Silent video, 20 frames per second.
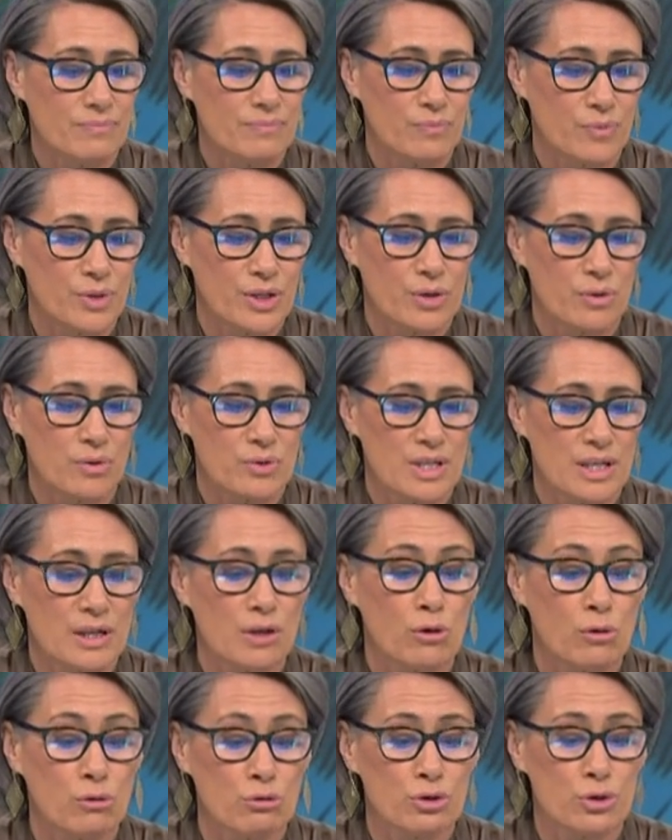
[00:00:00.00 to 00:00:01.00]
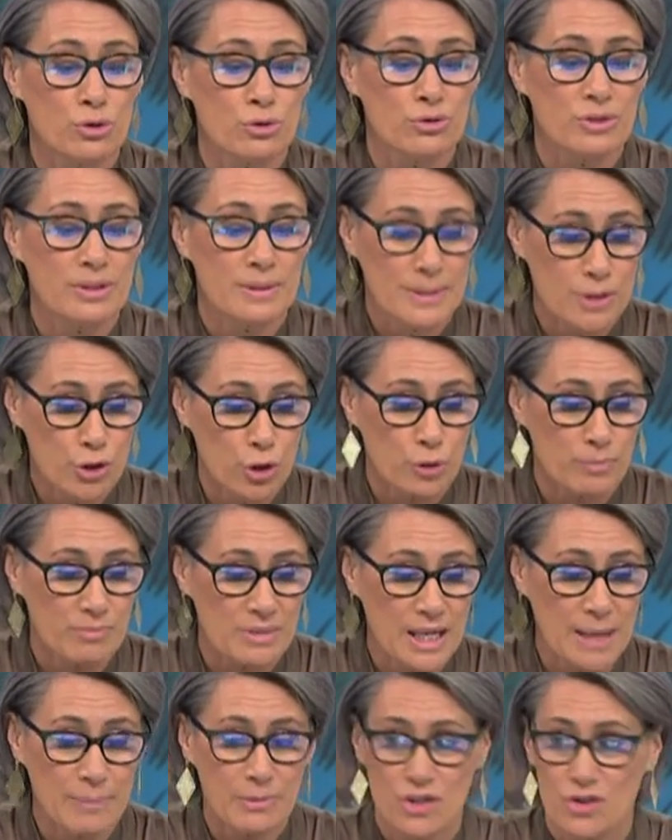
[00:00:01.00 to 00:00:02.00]
we're causing long-term
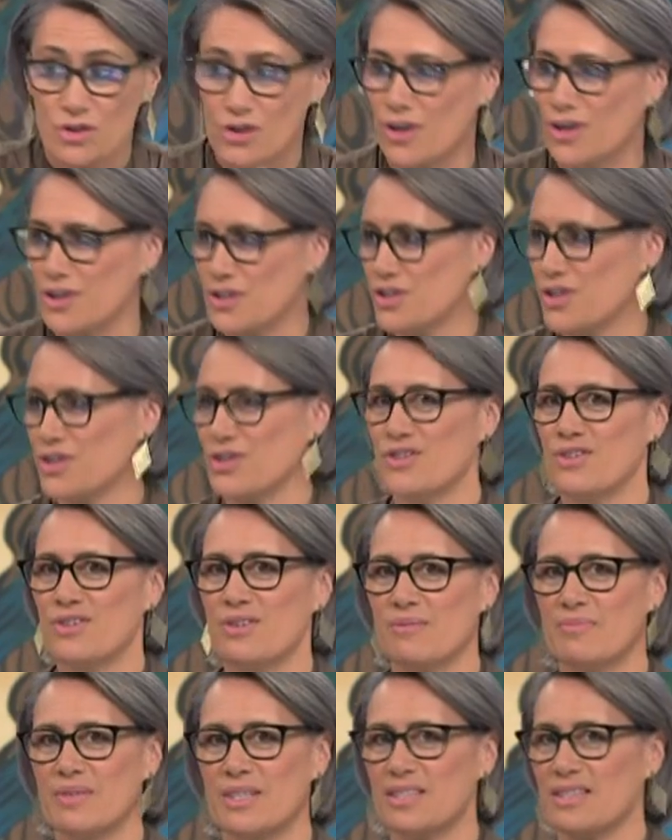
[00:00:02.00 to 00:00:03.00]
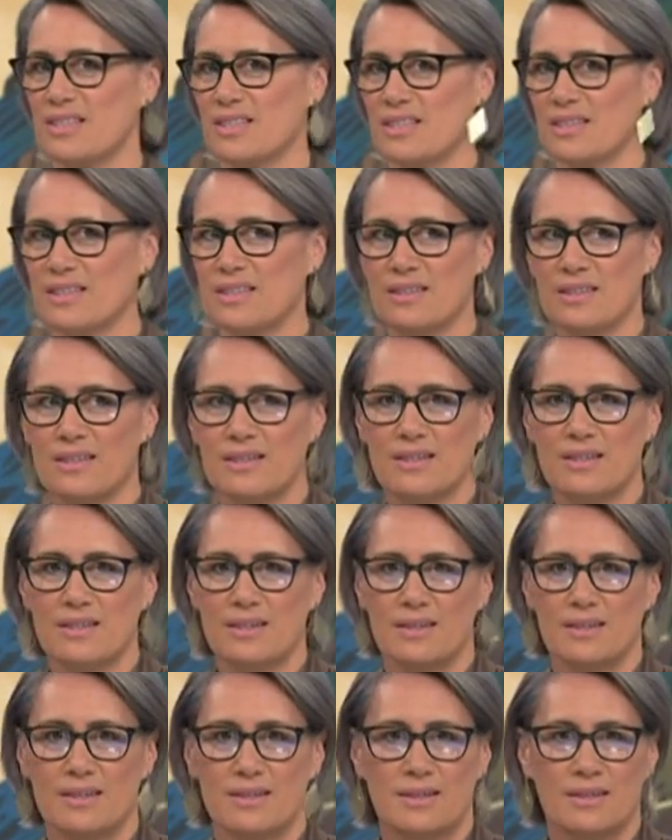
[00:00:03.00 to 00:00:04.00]
damage, not only to the dog, but to
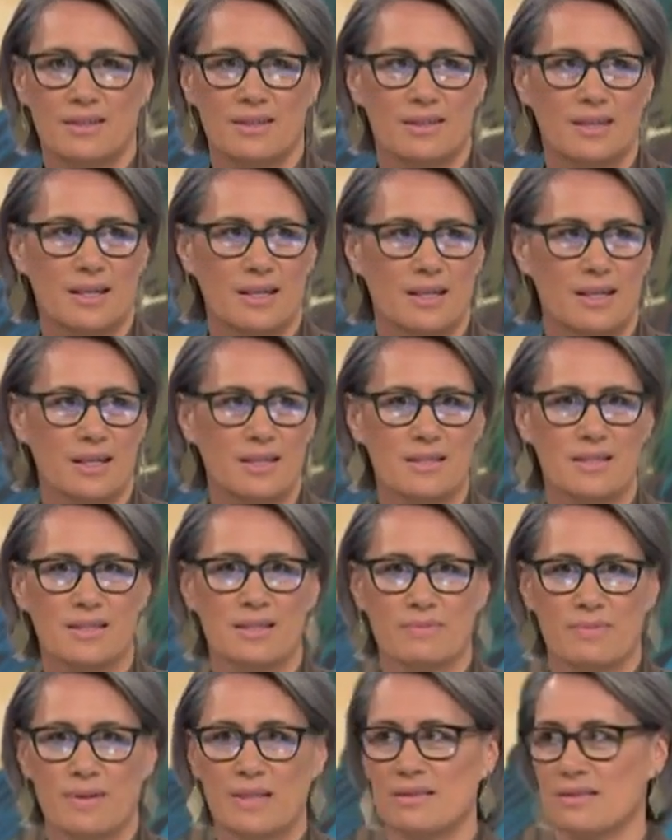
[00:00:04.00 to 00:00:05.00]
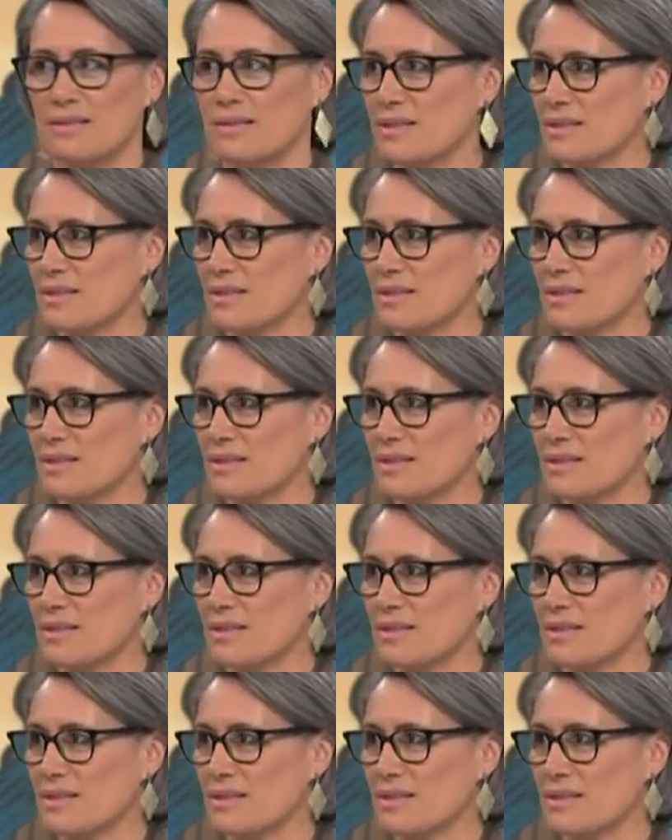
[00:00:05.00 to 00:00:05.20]
us as well.